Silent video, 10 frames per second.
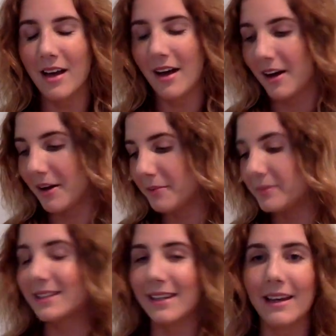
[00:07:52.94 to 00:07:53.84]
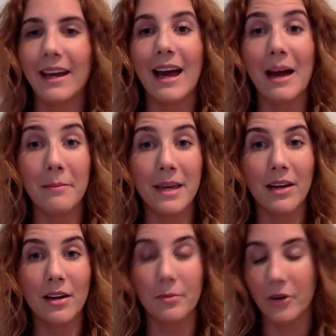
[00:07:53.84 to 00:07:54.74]
skincare and
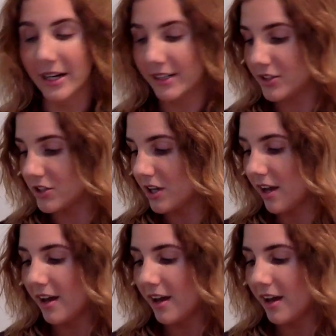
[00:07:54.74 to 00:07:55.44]
makeup range.